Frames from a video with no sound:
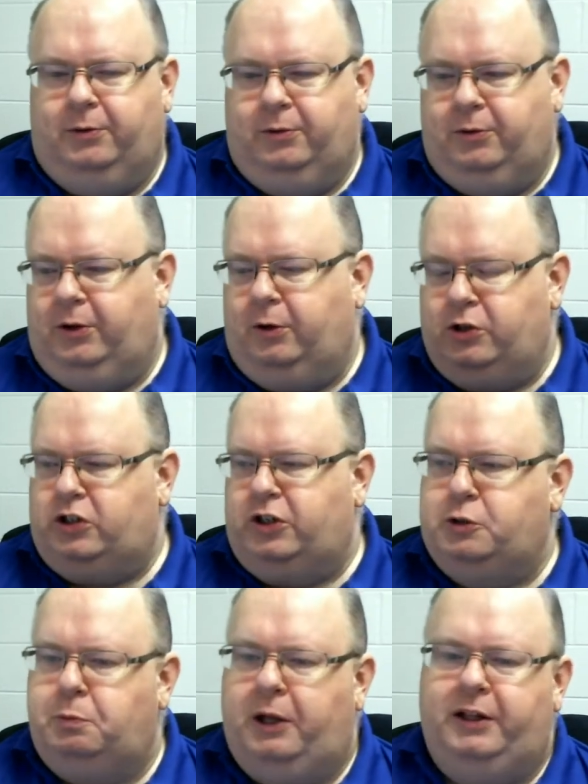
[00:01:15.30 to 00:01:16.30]
just
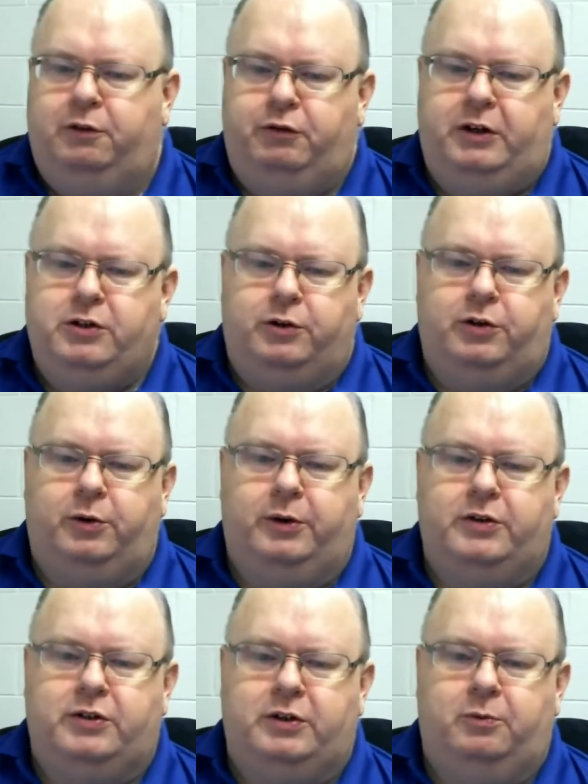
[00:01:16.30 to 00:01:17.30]
explain the feature to
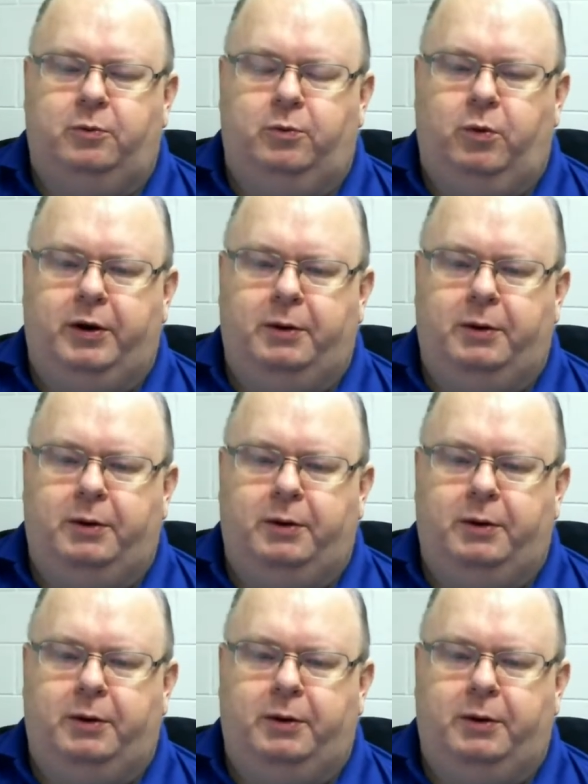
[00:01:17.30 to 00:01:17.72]
us and what it